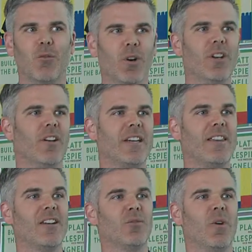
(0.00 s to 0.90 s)
Wood,
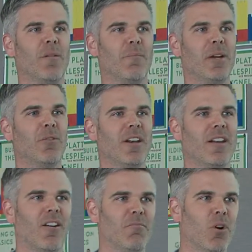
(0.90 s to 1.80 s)
okay, there's one, big
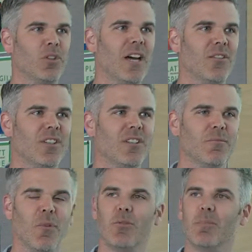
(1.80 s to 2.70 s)
one. Most
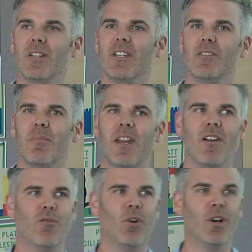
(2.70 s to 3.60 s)
houses, most buildings made
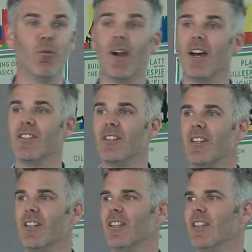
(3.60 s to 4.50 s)
out of wood. What else?
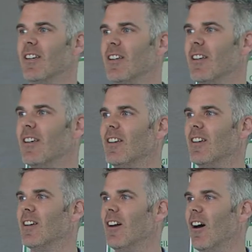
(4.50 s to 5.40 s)

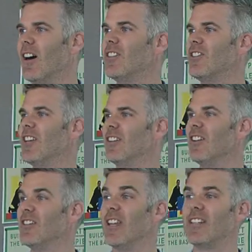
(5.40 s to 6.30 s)
Oxygen,
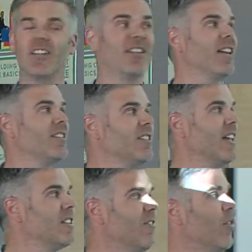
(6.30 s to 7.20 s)
good. So
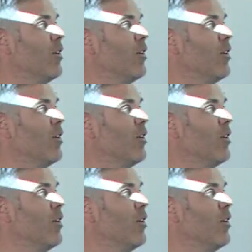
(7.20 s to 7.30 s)
that's a